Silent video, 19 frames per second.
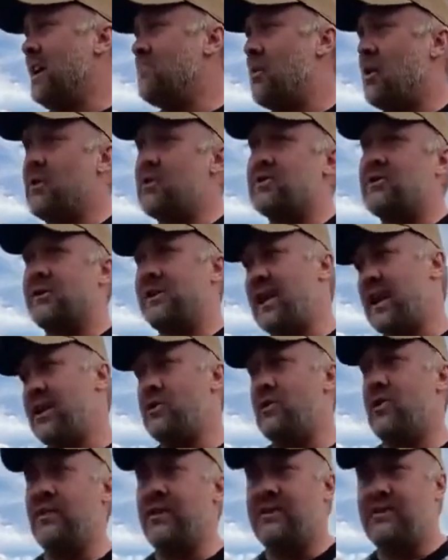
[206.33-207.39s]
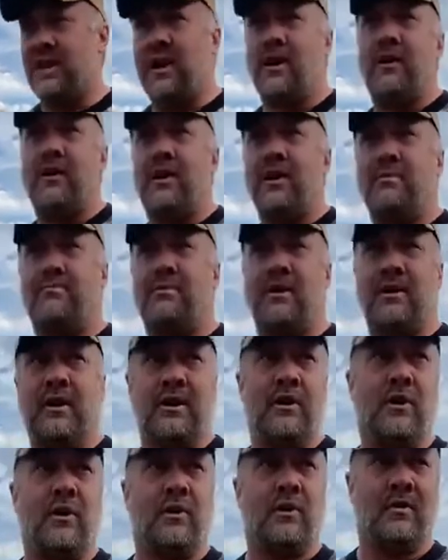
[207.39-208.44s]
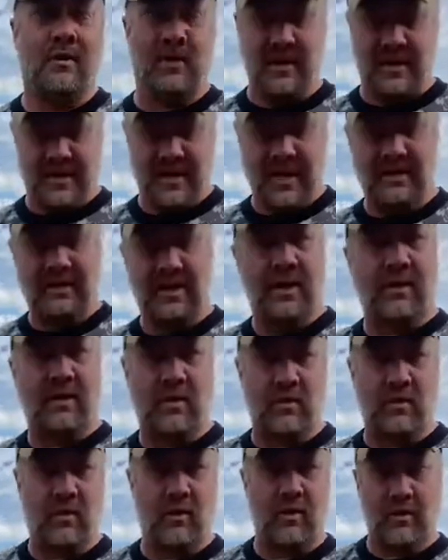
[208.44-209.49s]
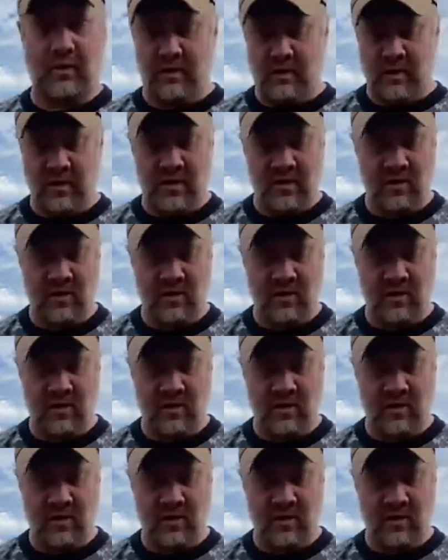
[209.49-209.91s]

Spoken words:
personally, I know this area, but it's not the end of the world.